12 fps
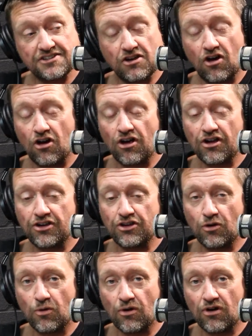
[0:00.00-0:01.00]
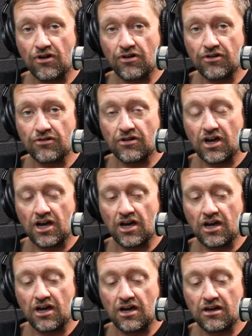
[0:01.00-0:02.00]
on your
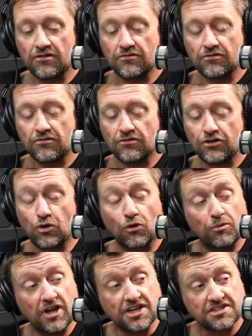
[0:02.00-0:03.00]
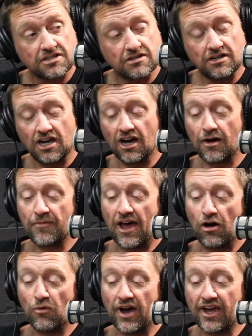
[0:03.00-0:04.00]
risk
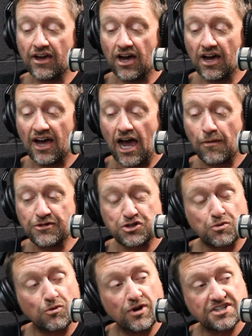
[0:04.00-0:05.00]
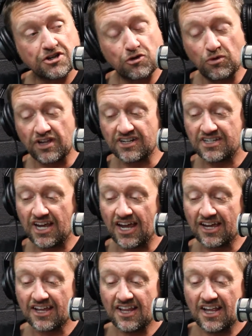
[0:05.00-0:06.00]
that way, how much risk you're willing to
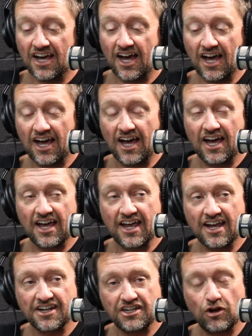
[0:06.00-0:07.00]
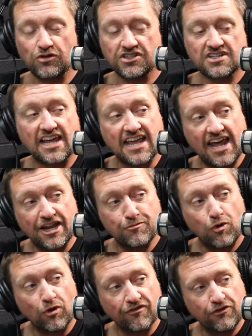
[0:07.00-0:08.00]
take. And, just like any
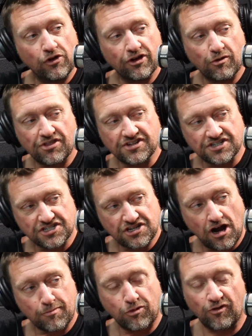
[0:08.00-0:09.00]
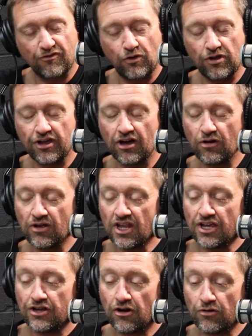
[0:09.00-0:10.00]
portfolio, whether it's a stock portfolio,
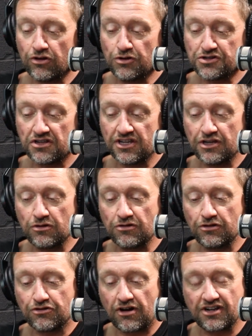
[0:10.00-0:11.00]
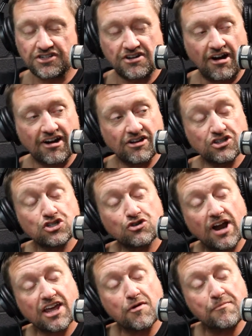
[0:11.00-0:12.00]
usually you try to
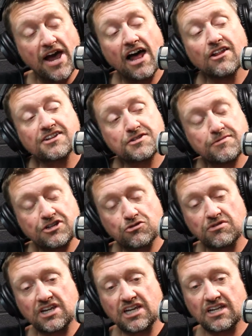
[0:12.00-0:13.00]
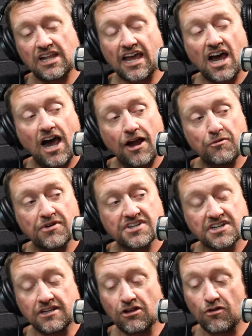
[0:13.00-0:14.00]
strike a balance between like high
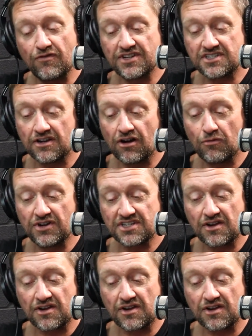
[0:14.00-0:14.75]
risk and low risk